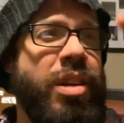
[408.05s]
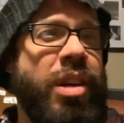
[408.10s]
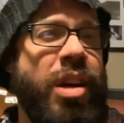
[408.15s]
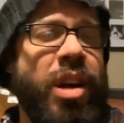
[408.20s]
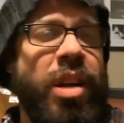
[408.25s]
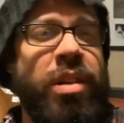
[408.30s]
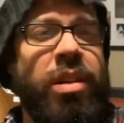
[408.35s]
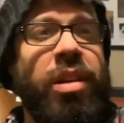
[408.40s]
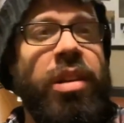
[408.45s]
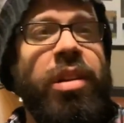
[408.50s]

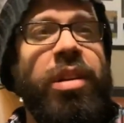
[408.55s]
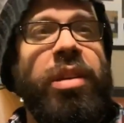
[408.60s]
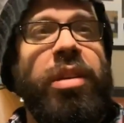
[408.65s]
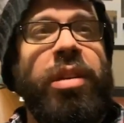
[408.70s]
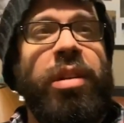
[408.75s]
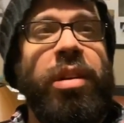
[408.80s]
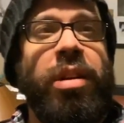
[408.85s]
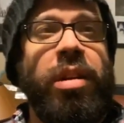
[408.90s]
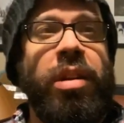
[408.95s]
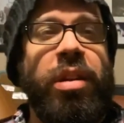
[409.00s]
And
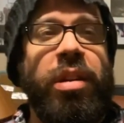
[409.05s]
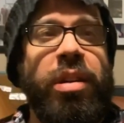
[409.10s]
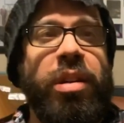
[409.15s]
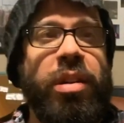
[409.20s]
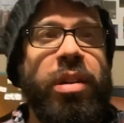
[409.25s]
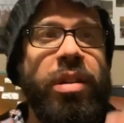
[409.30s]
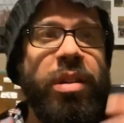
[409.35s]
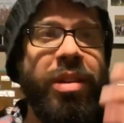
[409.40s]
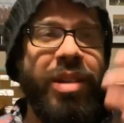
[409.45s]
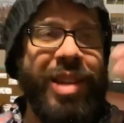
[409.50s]
then
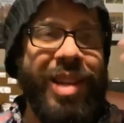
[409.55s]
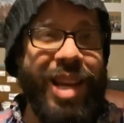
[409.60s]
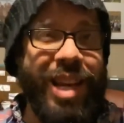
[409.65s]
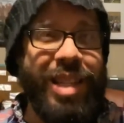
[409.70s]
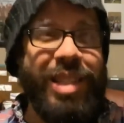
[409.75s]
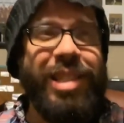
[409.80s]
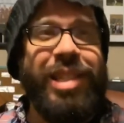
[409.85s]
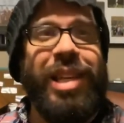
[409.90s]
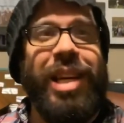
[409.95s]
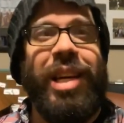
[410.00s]
the
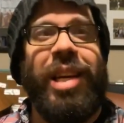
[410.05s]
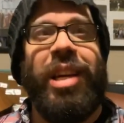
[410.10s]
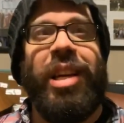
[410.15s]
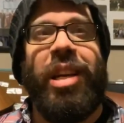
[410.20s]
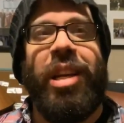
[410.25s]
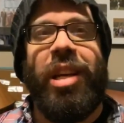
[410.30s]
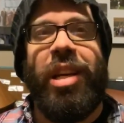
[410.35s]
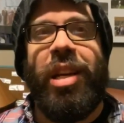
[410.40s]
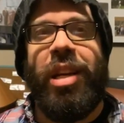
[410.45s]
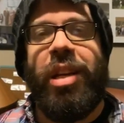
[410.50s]
next day